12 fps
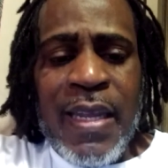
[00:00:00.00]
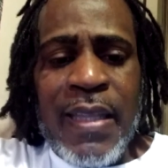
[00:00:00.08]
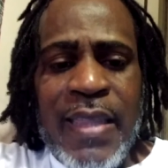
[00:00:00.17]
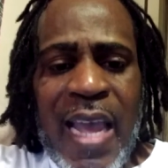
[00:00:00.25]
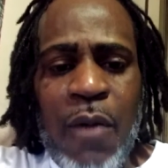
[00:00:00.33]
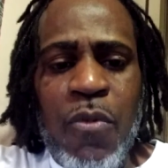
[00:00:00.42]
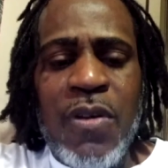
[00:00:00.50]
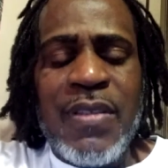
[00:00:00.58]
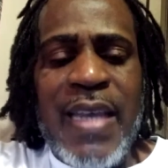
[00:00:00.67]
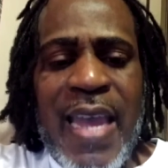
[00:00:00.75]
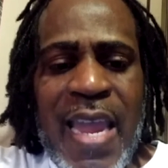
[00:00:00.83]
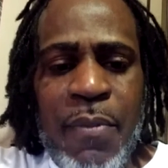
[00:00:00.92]
That
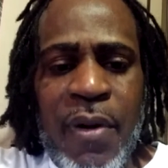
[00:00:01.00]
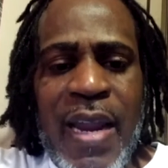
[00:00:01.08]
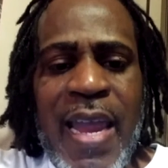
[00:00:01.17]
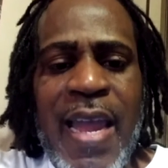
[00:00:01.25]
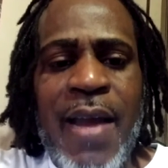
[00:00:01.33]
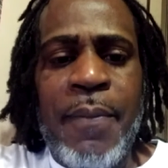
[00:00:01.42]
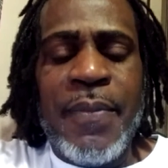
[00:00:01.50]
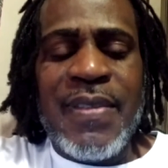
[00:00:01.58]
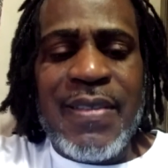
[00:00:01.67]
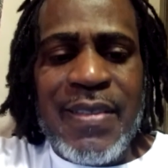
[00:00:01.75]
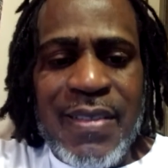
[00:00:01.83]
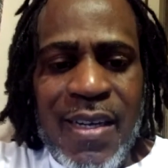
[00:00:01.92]
was Abraham's
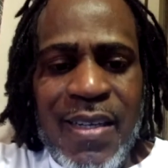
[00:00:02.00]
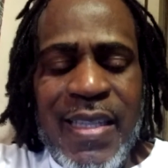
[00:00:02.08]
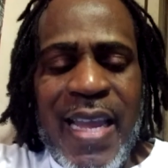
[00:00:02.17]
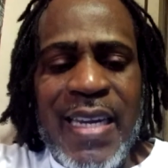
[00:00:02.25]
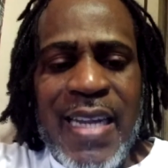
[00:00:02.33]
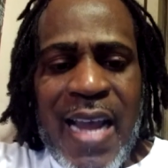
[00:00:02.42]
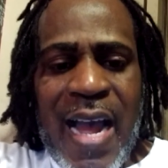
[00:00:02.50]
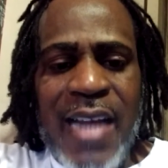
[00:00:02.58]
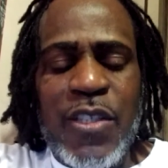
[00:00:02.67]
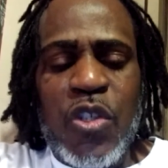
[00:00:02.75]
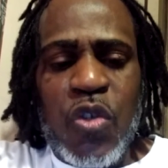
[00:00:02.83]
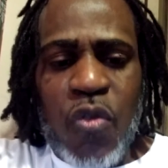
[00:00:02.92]
son that
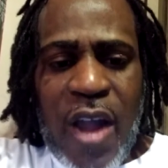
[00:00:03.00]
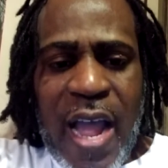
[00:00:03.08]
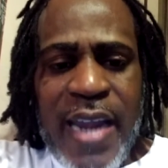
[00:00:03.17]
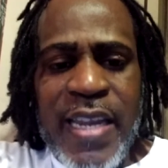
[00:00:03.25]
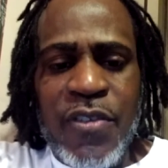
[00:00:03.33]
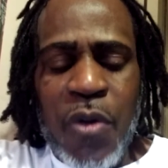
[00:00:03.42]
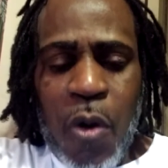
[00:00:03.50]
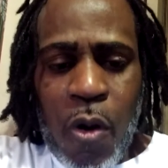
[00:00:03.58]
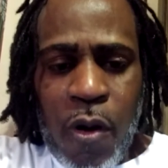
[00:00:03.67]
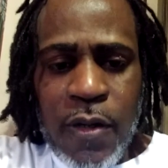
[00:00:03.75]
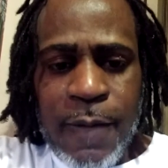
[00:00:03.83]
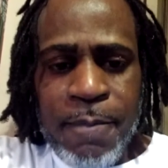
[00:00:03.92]
God tried his
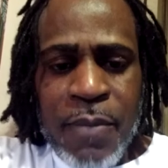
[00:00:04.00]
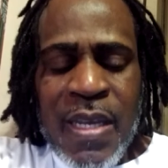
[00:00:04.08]
heart.